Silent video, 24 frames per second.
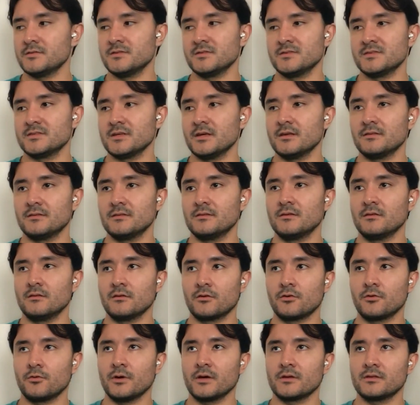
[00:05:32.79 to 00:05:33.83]
isn't set to the
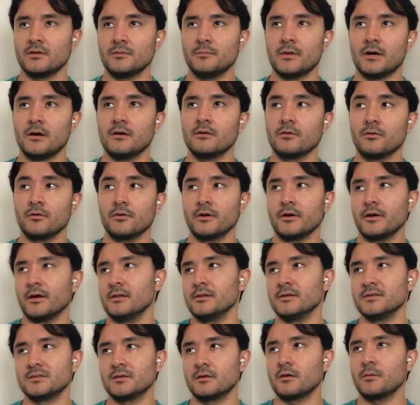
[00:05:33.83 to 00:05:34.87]
correct amount, or at
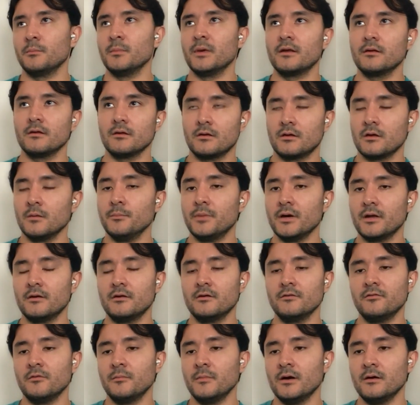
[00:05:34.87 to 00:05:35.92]
least a
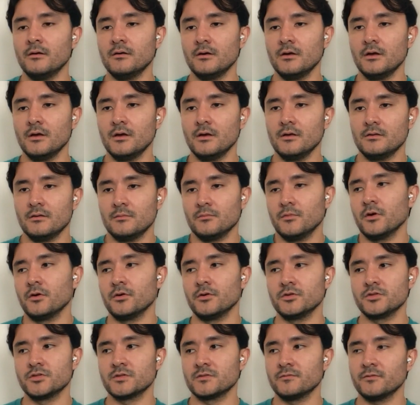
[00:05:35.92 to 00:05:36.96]
competitive amount, then bro,
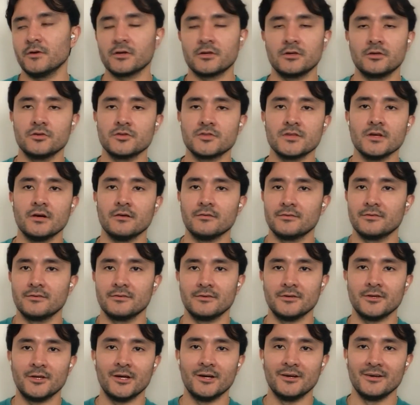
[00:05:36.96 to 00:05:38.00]
you're just fucking yourself,
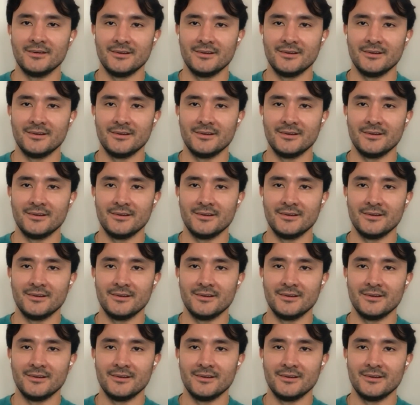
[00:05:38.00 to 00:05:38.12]
you know?